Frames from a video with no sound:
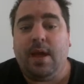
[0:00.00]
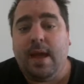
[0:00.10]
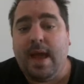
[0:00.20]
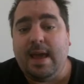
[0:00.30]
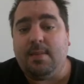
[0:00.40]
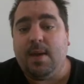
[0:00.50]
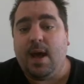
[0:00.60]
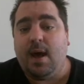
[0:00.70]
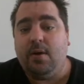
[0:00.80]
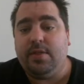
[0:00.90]

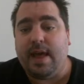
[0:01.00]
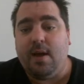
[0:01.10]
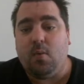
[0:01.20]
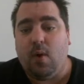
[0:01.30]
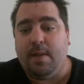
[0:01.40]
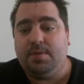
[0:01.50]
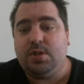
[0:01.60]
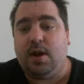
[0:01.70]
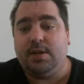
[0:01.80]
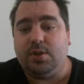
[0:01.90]
Email that
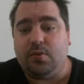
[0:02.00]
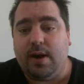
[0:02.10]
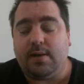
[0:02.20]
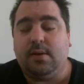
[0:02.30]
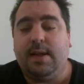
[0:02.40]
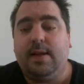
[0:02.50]
website directly